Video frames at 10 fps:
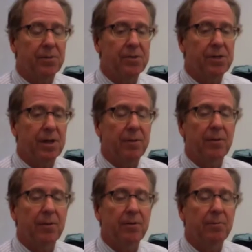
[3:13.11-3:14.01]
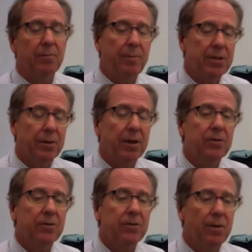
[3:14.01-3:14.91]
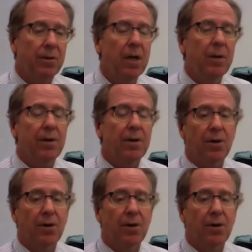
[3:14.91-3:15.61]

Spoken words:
of this receptor, both in blood pressure control,